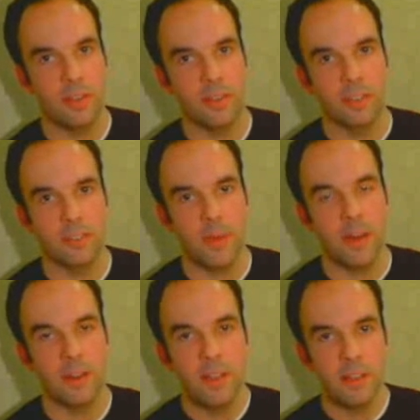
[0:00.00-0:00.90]
It talks
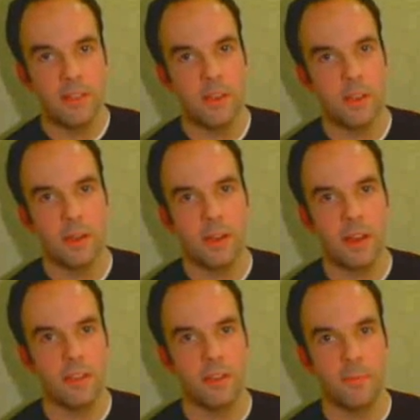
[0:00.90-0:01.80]
about
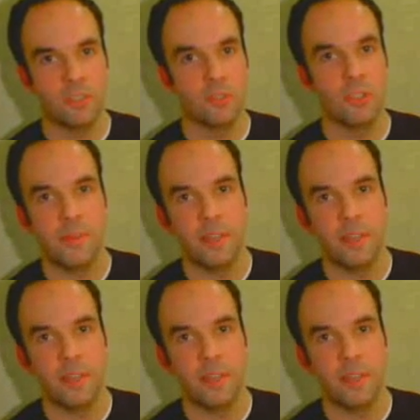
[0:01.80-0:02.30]
their mistreatment